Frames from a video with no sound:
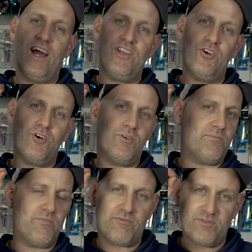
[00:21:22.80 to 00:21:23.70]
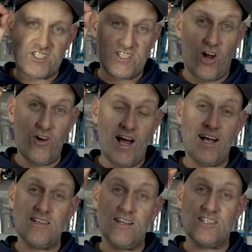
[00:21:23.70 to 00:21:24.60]
and your
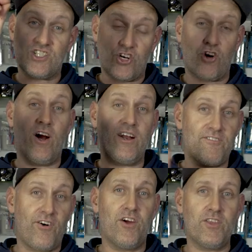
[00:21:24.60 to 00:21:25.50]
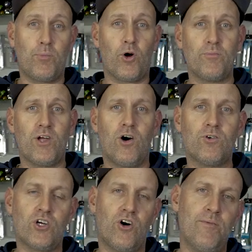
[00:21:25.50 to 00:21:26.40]
sonar is trying to find the bottom the
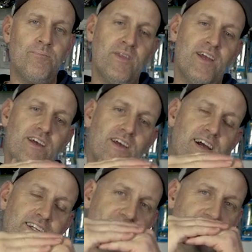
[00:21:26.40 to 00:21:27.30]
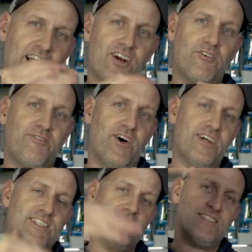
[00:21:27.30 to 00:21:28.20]
whole time, it
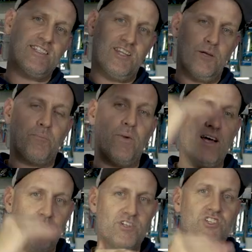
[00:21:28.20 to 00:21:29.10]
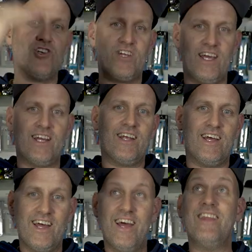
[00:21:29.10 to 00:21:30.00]
sacrifices the image you get
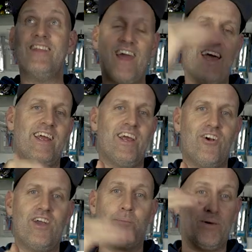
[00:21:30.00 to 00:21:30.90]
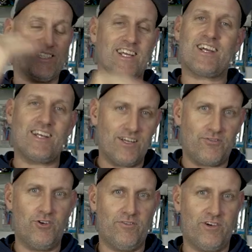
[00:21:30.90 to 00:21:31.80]
in that area, particularly
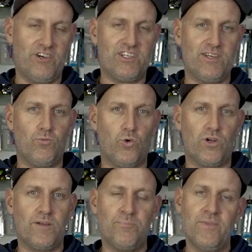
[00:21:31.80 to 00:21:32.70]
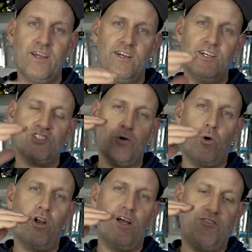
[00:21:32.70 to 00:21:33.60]
if you're in very deep water. So
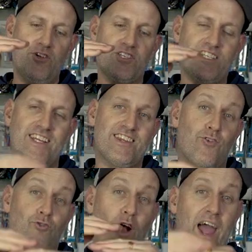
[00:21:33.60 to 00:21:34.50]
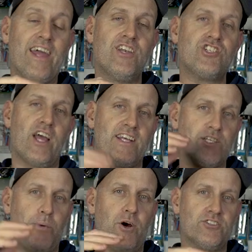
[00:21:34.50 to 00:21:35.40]
what if you set the range as
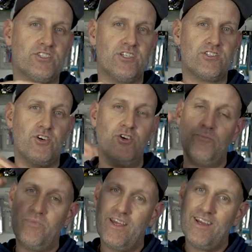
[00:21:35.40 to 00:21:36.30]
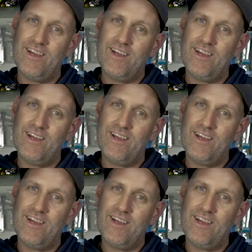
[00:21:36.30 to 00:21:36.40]
opposed to the zoom